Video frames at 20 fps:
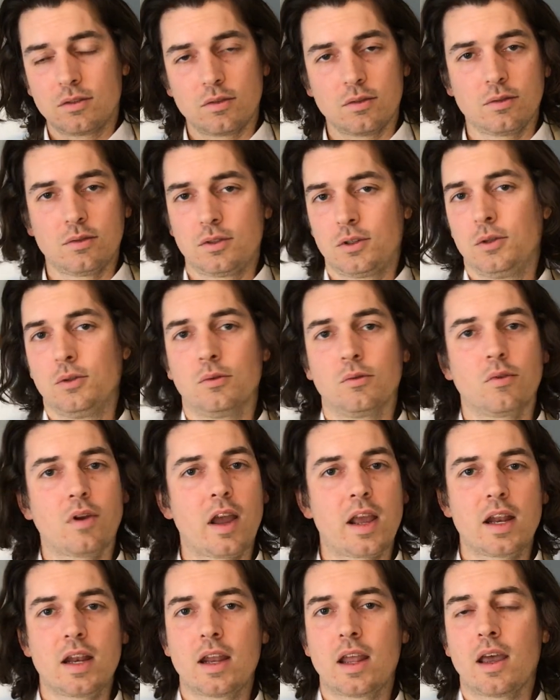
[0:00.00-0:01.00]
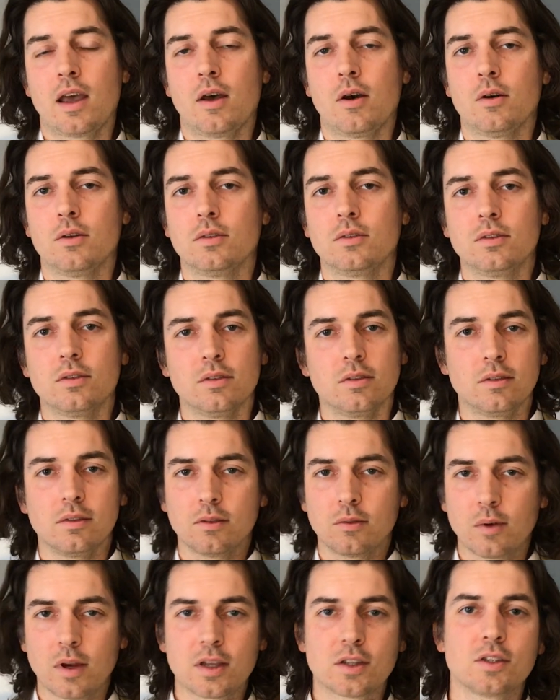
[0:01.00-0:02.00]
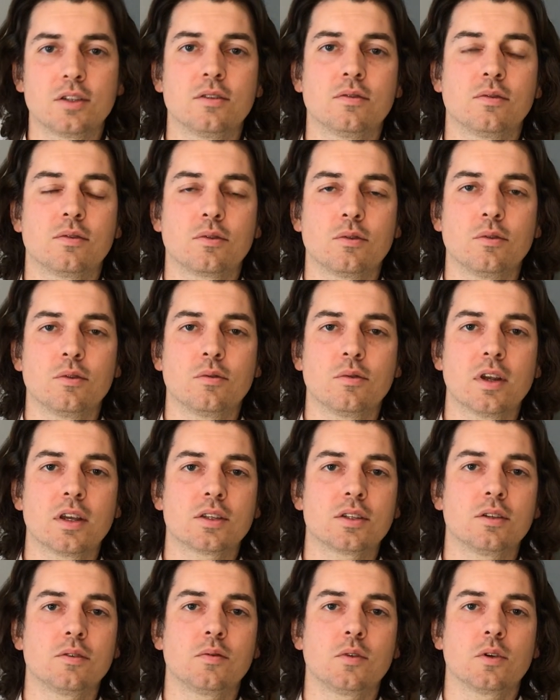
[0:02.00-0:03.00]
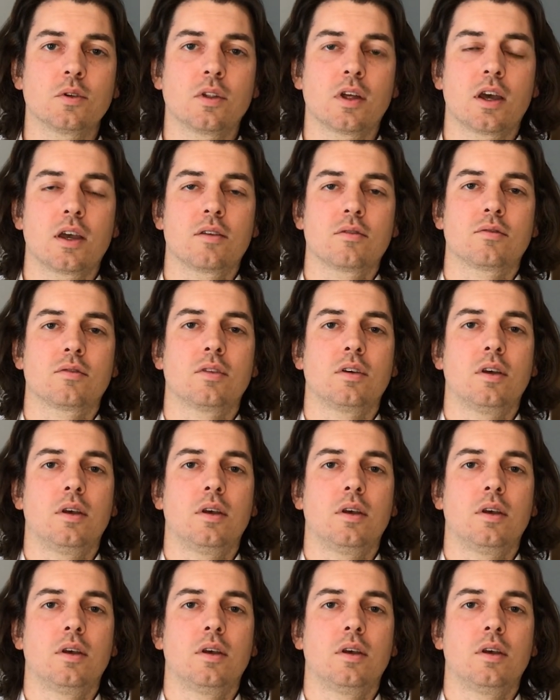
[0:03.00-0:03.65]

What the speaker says: to right now, to through the rest of your life,